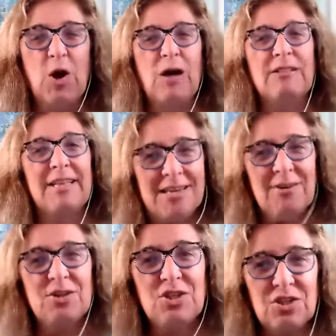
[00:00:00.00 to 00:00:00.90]

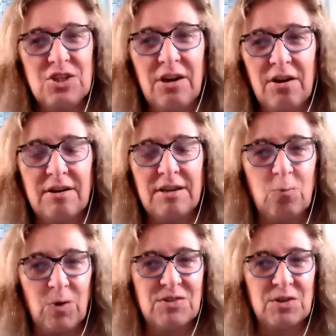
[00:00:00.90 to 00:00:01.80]
Later, she shared it
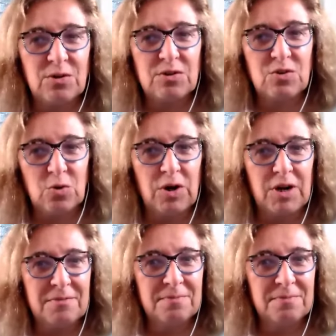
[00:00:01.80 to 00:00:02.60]
wasn't her story.